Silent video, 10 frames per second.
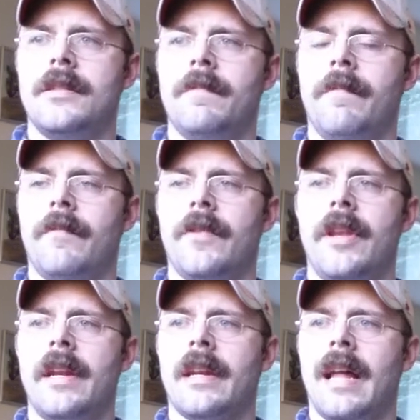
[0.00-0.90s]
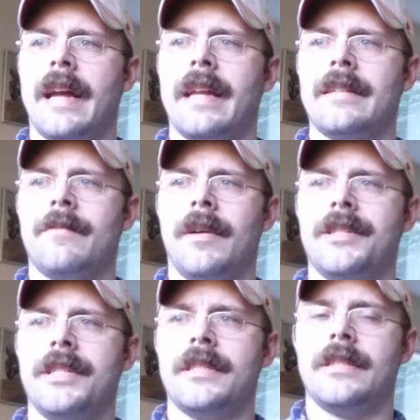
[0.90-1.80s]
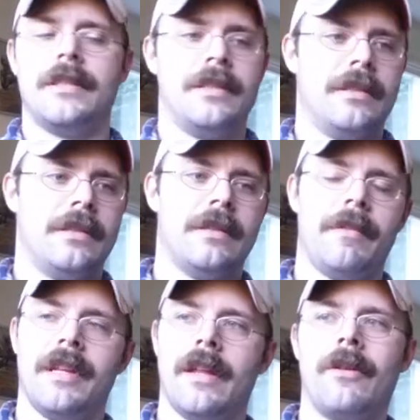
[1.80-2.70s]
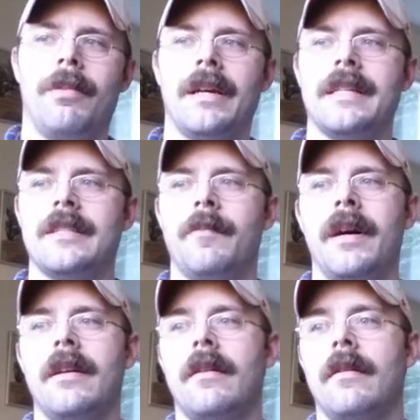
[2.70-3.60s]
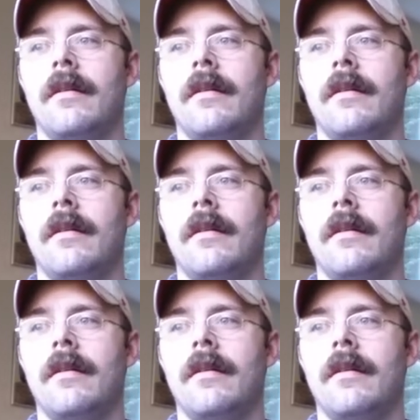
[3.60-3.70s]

She didn't like it as much as some of the other blends, but